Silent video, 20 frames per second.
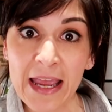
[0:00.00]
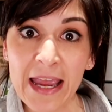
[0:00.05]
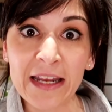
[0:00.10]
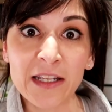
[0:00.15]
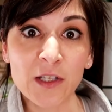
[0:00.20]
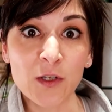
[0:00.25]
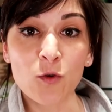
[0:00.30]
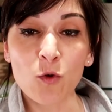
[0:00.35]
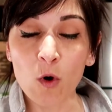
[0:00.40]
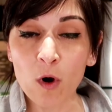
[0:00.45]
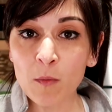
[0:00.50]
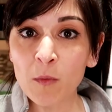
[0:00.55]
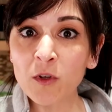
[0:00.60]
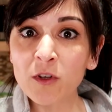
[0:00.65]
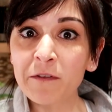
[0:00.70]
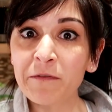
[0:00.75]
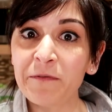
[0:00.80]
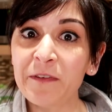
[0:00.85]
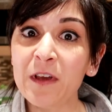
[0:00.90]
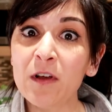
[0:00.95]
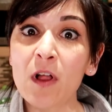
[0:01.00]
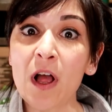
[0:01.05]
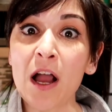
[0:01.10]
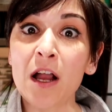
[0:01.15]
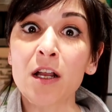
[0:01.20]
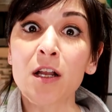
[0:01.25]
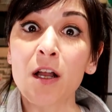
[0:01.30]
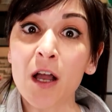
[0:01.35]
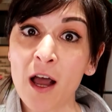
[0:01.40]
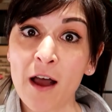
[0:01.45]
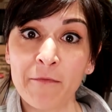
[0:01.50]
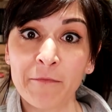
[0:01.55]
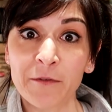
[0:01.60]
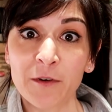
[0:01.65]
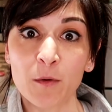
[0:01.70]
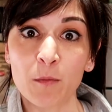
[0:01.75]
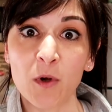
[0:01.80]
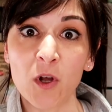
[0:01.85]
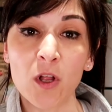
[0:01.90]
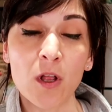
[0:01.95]
It's normal to feel
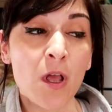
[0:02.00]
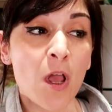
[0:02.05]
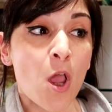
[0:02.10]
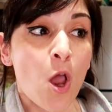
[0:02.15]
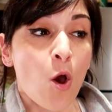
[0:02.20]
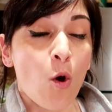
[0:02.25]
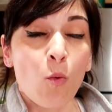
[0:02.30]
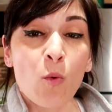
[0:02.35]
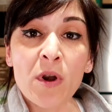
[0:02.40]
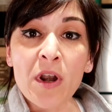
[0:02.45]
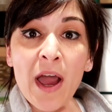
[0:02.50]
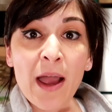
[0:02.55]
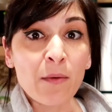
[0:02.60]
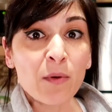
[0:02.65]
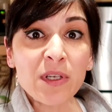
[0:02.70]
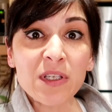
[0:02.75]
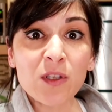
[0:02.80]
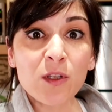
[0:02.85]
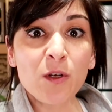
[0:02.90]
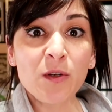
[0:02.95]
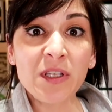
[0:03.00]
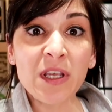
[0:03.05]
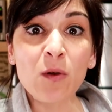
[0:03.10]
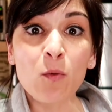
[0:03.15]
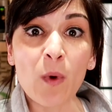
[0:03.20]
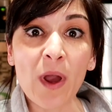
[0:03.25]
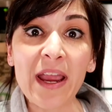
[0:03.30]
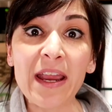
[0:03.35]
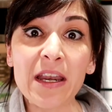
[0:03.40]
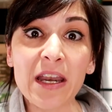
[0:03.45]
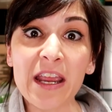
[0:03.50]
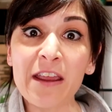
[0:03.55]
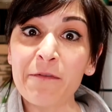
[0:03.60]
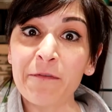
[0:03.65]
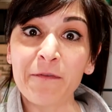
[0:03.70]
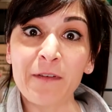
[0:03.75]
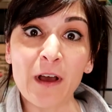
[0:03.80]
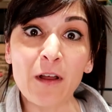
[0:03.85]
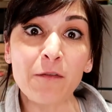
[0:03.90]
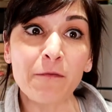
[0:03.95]
uncomfortable. When I was losing weight, it
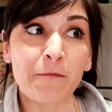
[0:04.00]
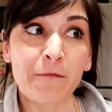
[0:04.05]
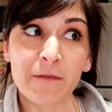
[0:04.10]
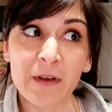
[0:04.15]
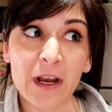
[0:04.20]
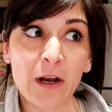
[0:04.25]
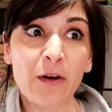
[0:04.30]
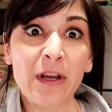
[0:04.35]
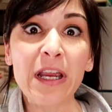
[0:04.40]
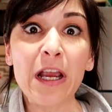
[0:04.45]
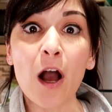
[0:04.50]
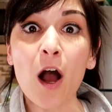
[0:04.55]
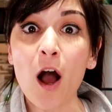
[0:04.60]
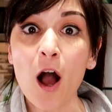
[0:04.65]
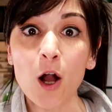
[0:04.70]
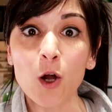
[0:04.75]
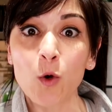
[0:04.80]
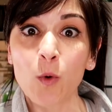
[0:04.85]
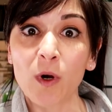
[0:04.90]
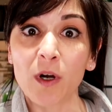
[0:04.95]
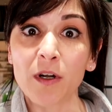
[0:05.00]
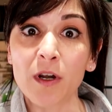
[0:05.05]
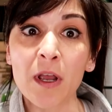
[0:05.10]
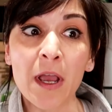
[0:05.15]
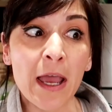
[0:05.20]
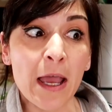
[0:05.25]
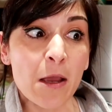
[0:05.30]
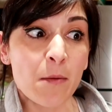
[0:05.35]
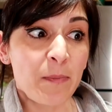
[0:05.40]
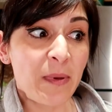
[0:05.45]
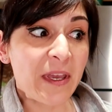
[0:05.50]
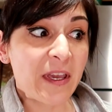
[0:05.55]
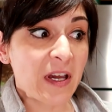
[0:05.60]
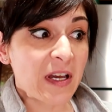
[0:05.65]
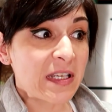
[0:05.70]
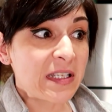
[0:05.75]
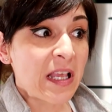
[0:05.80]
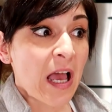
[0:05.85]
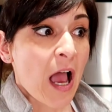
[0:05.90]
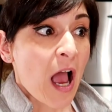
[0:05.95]
felt very awkward
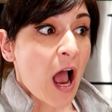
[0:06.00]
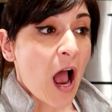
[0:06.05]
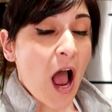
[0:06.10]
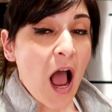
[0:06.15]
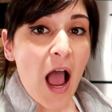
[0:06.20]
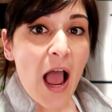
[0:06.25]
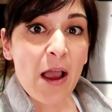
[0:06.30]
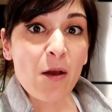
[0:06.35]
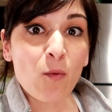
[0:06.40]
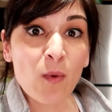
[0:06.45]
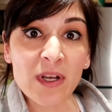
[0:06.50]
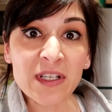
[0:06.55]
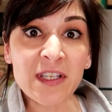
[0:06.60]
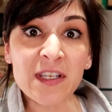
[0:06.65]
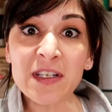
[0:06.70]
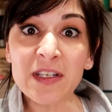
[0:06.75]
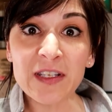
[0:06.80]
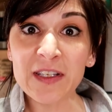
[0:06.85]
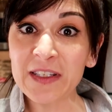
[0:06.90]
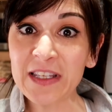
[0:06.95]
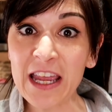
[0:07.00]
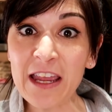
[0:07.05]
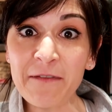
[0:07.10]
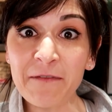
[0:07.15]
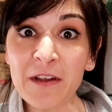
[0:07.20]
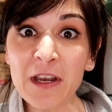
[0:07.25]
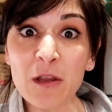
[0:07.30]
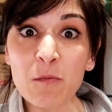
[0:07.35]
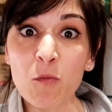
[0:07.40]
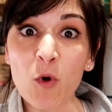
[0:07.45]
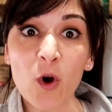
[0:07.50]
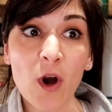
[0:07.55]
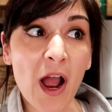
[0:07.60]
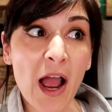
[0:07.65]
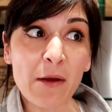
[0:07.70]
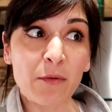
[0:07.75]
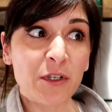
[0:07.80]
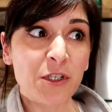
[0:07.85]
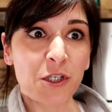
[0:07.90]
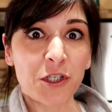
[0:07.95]
because I wasn't safe anymore.
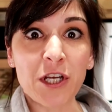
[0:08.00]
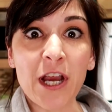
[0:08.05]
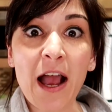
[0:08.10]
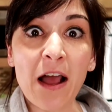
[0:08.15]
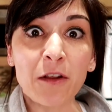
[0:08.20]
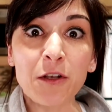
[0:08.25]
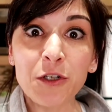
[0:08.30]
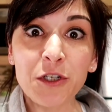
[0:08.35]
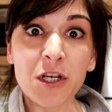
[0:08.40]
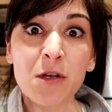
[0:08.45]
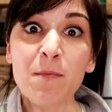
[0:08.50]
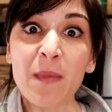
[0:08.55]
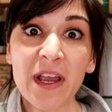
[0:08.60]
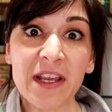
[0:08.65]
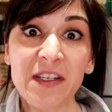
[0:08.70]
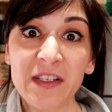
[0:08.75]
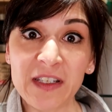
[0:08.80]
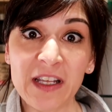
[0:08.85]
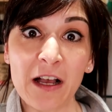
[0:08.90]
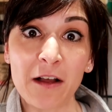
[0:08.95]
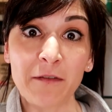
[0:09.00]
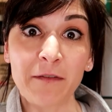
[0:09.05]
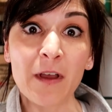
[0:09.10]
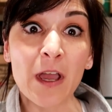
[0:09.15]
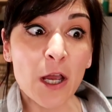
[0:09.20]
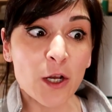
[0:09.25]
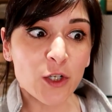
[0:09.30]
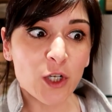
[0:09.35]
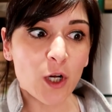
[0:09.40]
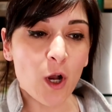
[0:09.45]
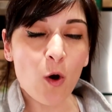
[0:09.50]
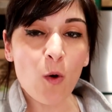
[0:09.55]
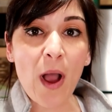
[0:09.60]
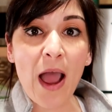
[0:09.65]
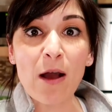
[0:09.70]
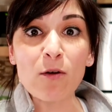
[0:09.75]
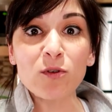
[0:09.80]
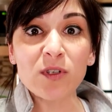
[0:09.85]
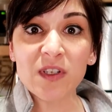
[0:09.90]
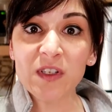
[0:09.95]
I was challenging myself to go
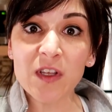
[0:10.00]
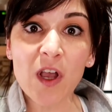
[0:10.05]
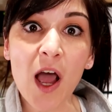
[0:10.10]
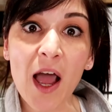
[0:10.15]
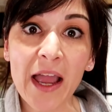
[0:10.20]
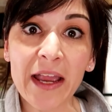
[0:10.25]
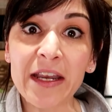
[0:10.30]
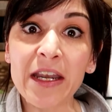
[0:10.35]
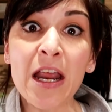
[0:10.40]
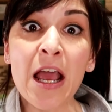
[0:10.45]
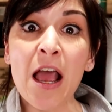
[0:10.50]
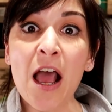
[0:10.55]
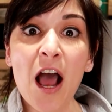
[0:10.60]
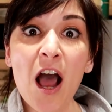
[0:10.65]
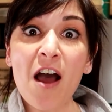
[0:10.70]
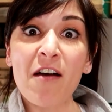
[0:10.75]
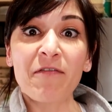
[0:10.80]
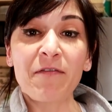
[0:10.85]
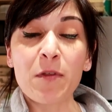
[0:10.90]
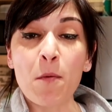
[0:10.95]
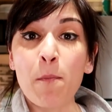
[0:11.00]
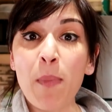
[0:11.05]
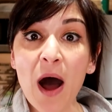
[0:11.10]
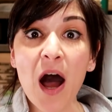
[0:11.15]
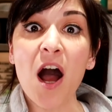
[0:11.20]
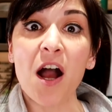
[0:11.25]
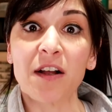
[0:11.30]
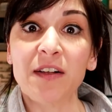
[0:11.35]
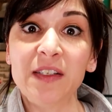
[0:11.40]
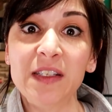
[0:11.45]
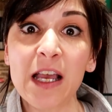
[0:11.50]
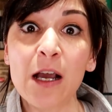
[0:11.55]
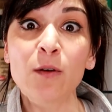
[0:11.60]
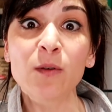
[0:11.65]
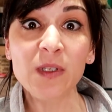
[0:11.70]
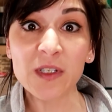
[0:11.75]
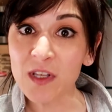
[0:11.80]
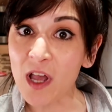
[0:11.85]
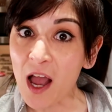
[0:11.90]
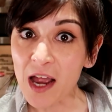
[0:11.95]
outside of the box,
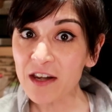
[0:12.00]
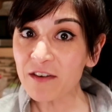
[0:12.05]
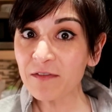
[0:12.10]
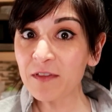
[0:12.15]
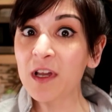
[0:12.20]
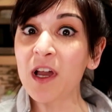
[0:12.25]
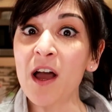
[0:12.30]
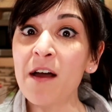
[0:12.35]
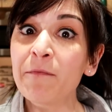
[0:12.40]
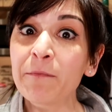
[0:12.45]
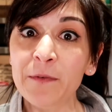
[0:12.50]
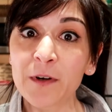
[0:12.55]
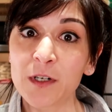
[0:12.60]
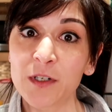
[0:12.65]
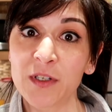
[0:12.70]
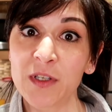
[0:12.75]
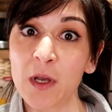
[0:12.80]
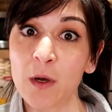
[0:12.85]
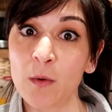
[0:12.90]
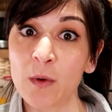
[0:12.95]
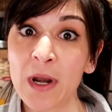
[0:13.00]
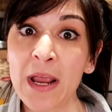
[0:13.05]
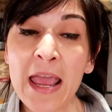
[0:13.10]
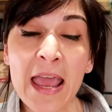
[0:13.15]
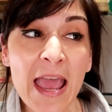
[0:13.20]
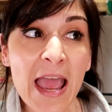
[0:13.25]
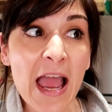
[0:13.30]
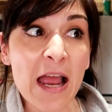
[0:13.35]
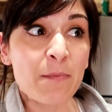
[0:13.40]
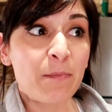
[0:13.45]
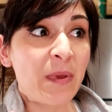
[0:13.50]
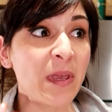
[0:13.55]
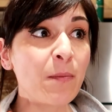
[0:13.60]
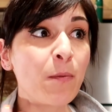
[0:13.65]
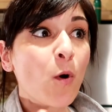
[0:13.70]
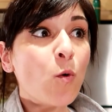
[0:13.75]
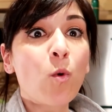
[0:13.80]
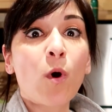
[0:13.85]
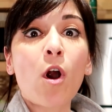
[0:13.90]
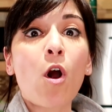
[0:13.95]
outside of the comfort zone. And
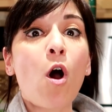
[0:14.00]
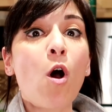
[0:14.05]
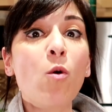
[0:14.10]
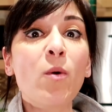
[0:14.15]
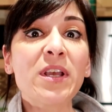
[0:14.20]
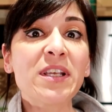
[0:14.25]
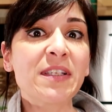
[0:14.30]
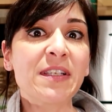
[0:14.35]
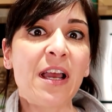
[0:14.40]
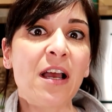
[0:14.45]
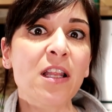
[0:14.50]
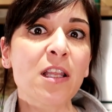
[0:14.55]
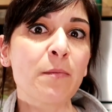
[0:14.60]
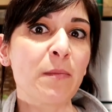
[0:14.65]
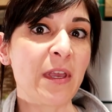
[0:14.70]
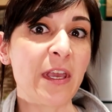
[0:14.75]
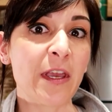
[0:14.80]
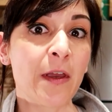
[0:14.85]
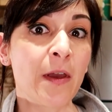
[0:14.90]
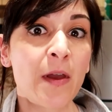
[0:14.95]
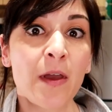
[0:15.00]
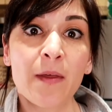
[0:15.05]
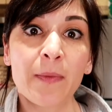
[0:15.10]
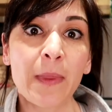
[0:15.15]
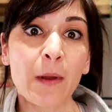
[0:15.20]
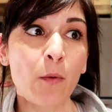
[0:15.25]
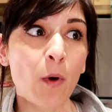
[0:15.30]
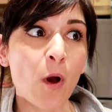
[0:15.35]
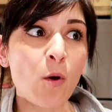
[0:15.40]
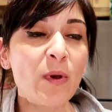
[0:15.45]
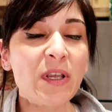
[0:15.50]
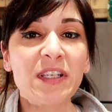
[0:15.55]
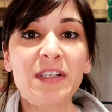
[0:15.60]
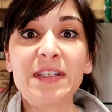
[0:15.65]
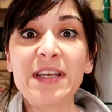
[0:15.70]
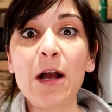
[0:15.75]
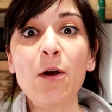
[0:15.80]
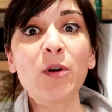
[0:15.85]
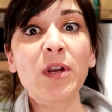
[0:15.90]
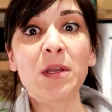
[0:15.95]
people were always telling me, they were always
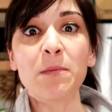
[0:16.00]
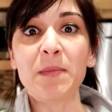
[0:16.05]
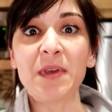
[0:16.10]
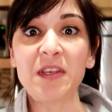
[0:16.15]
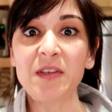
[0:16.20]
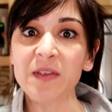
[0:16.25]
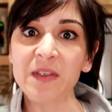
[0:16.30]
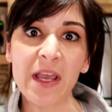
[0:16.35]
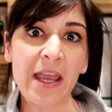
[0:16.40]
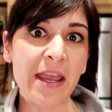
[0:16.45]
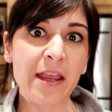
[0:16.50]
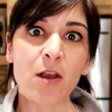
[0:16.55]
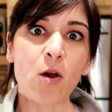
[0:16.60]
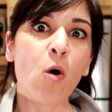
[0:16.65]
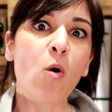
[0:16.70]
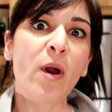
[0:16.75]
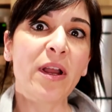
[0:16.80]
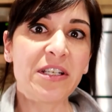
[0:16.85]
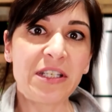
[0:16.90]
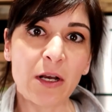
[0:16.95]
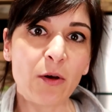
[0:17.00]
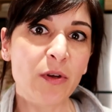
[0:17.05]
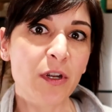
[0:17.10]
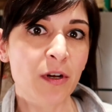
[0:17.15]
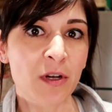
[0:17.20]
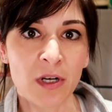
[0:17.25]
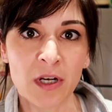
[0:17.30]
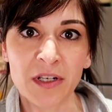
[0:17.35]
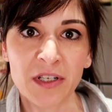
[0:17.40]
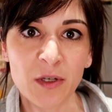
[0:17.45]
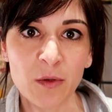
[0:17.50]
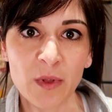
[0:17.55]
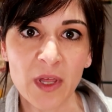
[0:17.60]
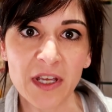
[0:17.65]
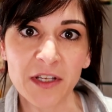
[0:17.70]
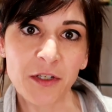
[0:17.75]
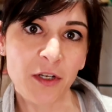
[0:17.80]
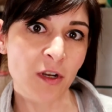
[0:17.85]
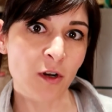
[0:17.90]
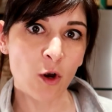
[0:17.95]
doubting me, saying, Oh, I doubt you're going to do
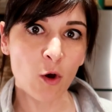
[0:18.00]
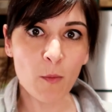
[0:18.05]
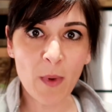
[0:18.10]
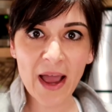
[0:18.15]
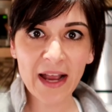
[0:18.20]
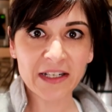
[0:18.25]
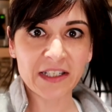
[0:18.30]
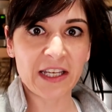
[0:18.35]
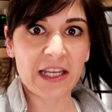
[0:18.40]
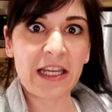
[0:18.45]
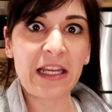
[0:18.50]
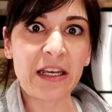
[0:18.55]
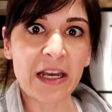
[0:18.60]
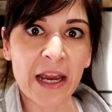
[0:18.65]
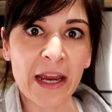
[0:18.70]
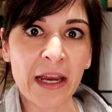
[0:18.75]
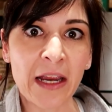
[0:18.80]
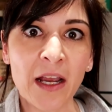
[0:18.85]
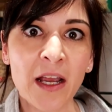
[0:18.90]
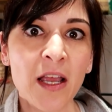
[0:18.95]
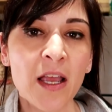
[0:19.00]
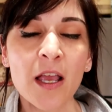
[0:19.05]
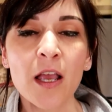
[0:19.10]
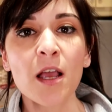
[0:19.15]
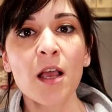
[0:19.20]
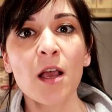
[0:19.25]
this. You're going to go back to eating.